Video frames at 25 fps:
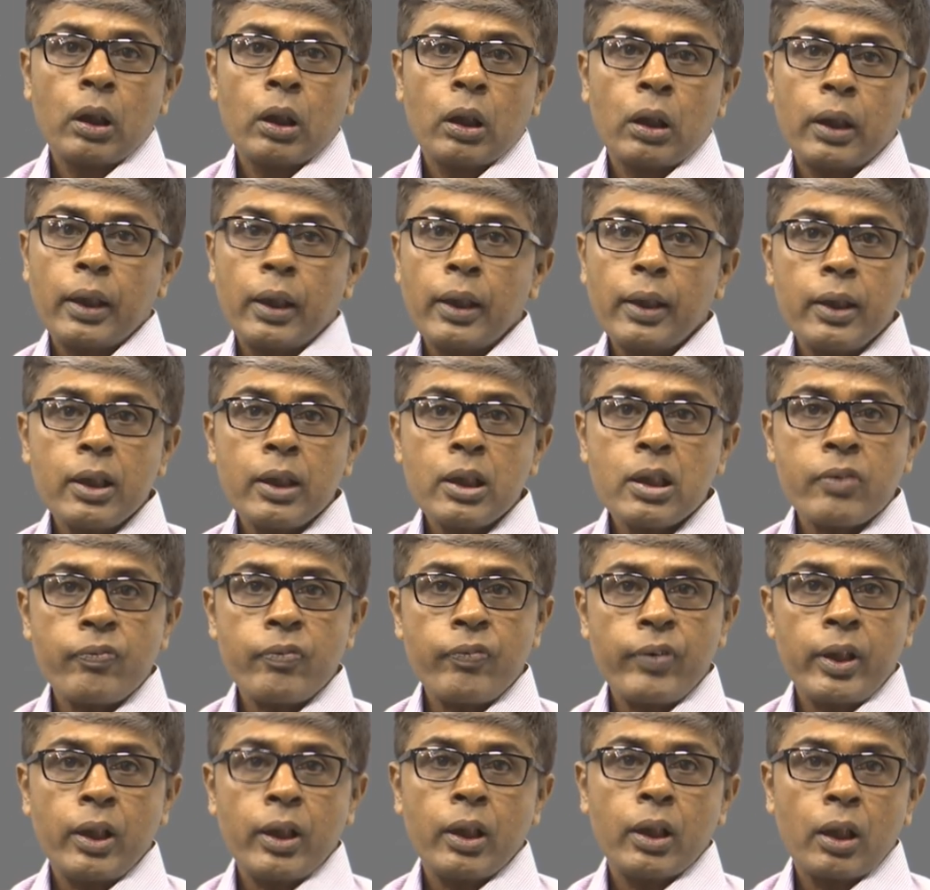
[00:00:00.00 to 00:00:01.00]
In this
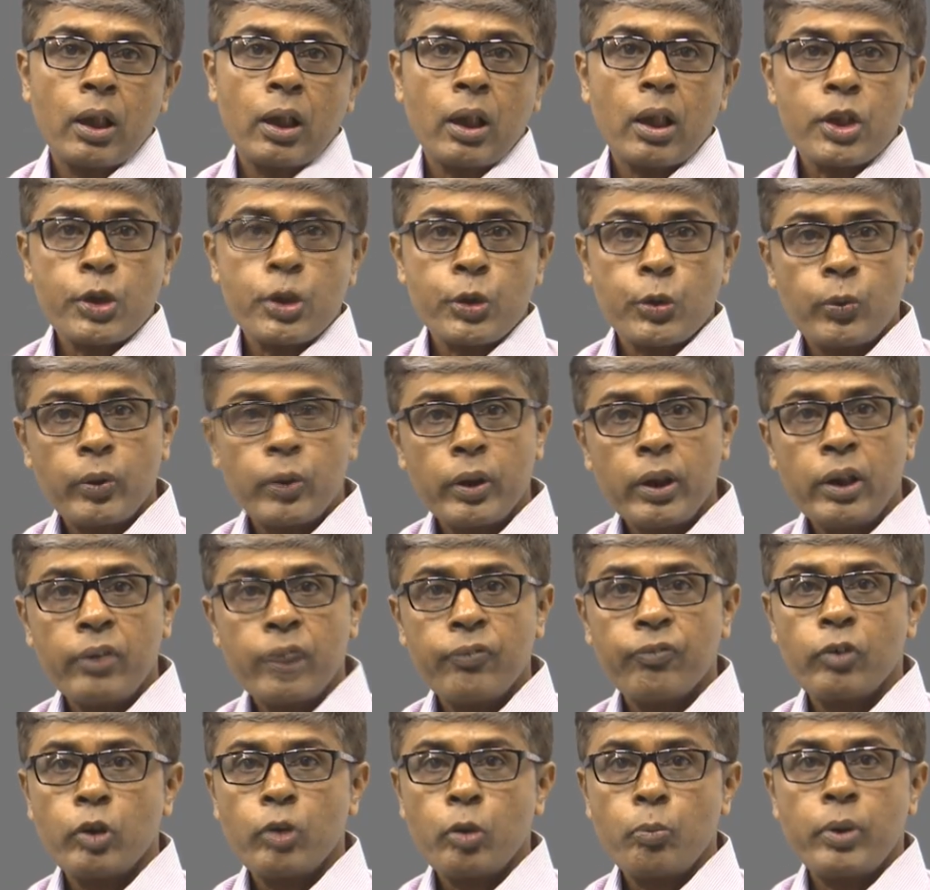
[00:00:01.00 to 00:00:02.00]
way, a student
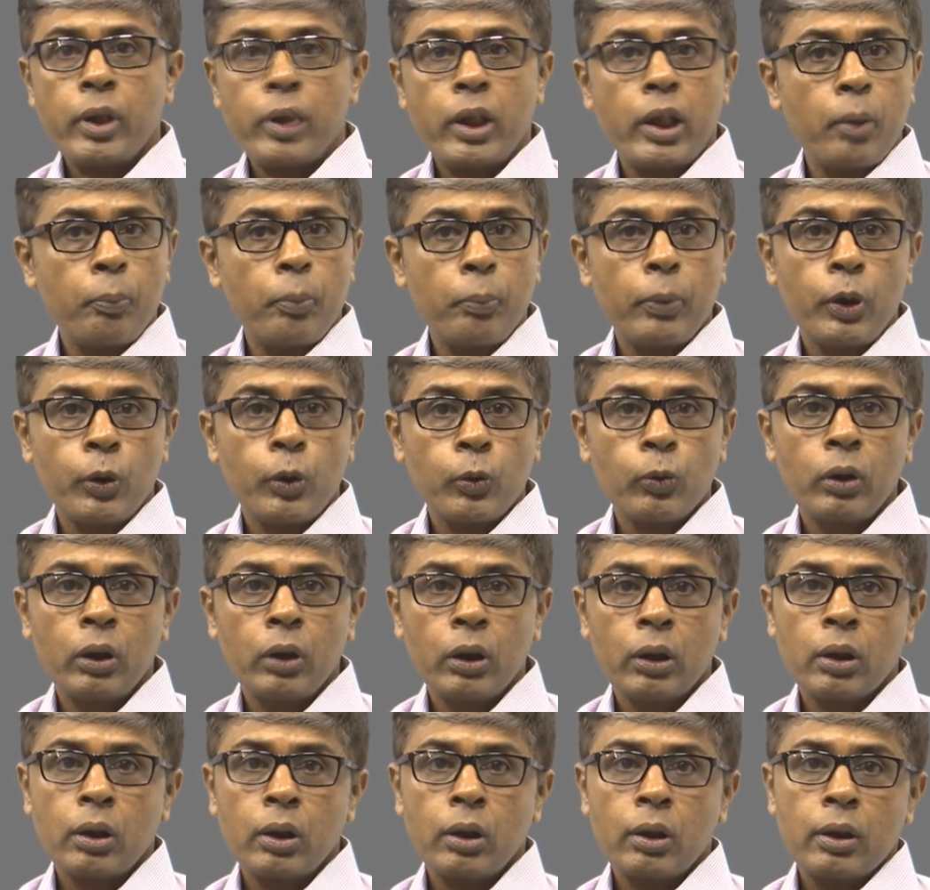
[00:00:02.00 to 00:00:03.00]
would be able to
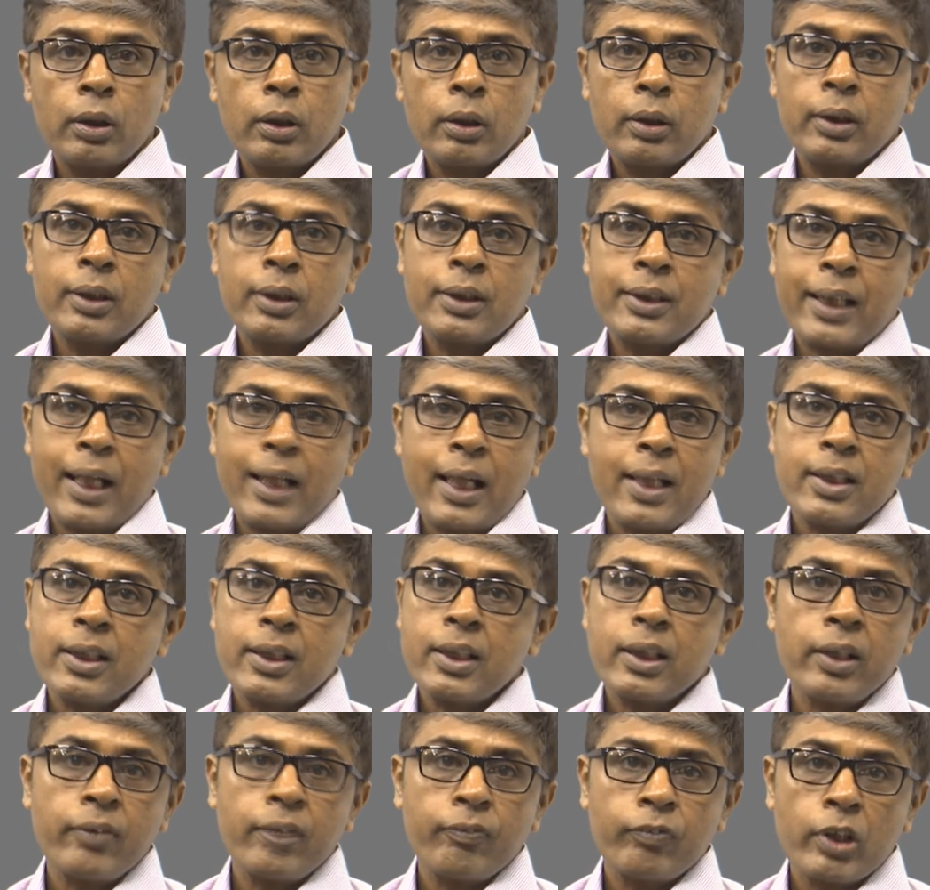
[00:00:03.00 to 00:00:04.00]
learn the
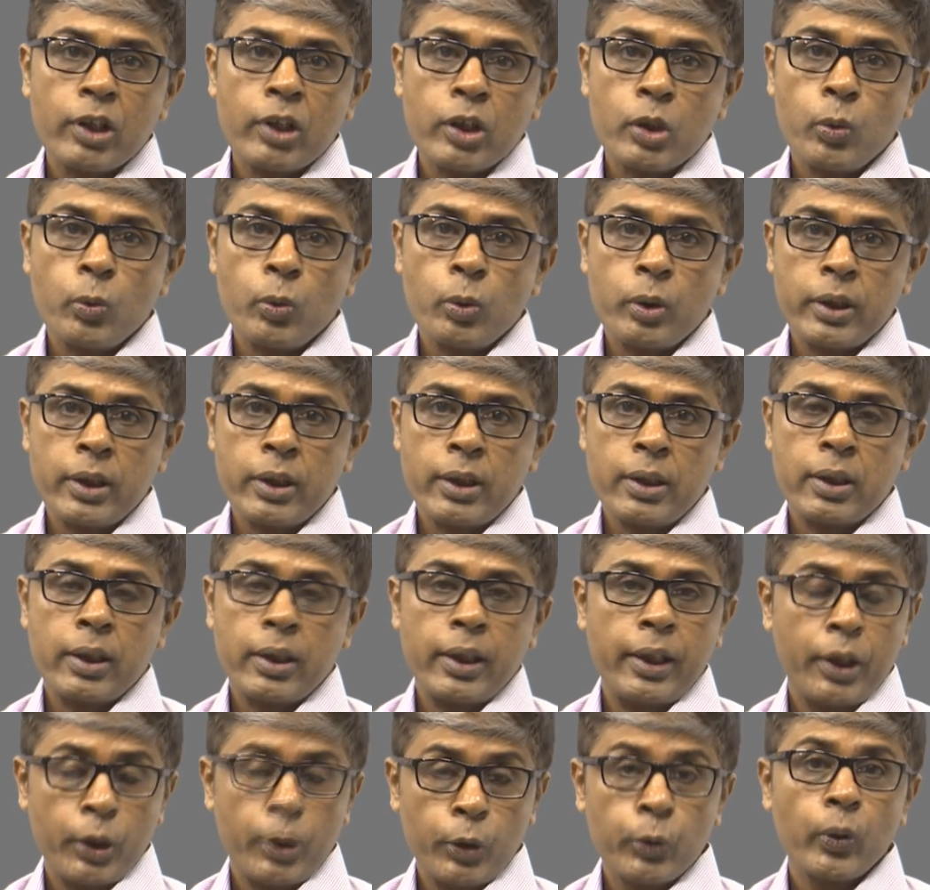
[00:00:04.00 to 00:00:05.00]
scarcity of the resources
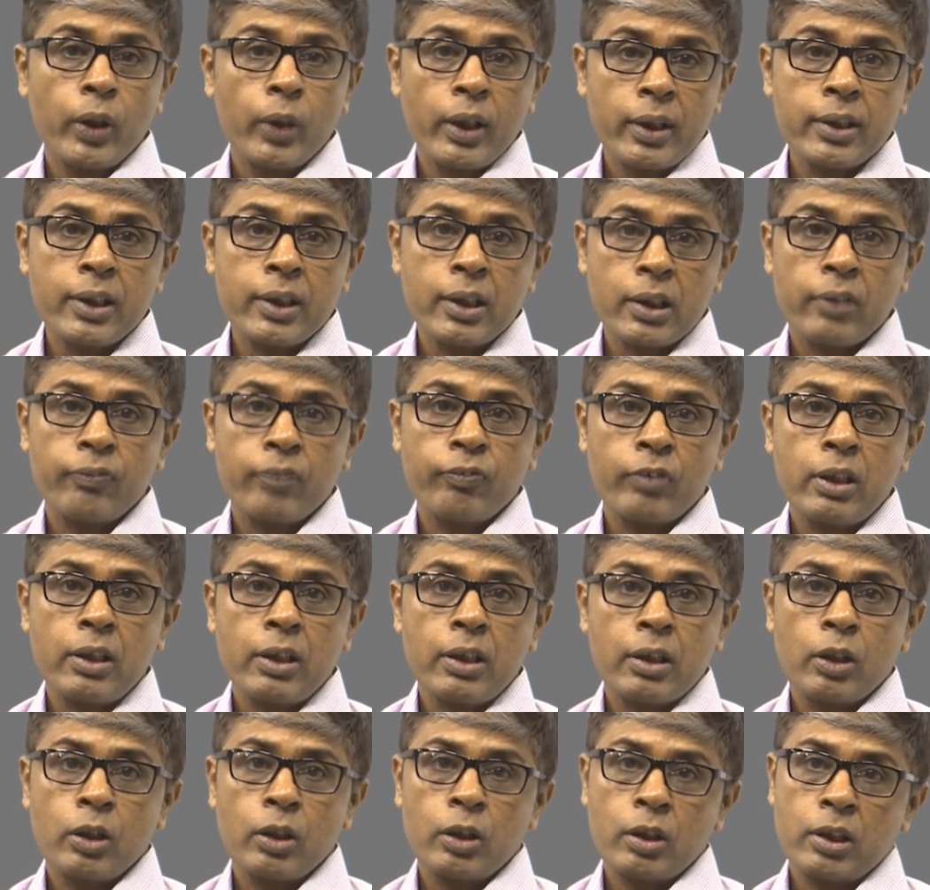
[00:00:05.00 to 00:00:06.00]
and nuances of the
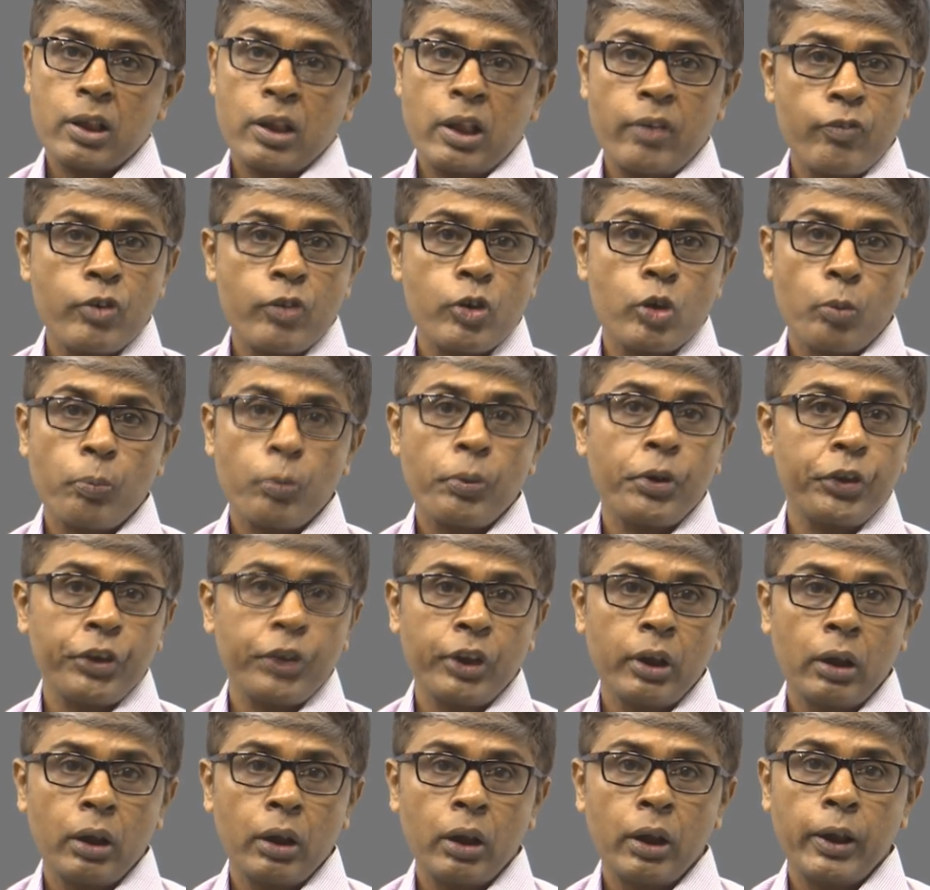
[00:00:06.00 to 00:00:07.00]
service
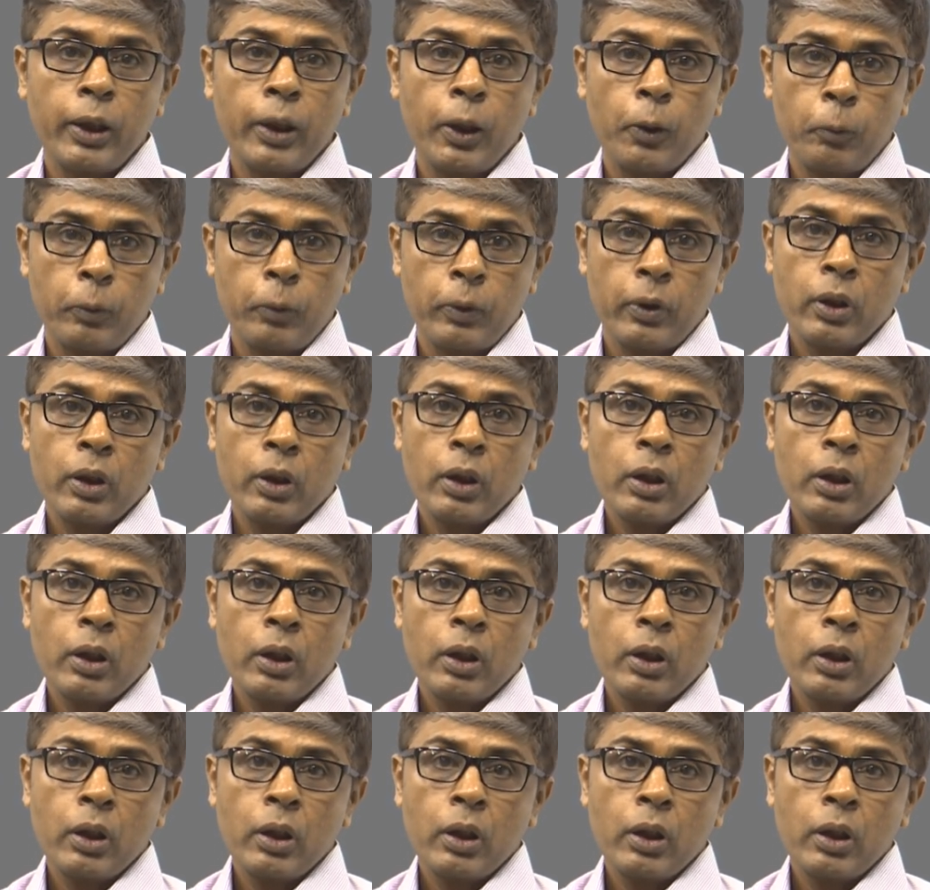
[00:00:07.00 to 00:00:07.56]
operation layout.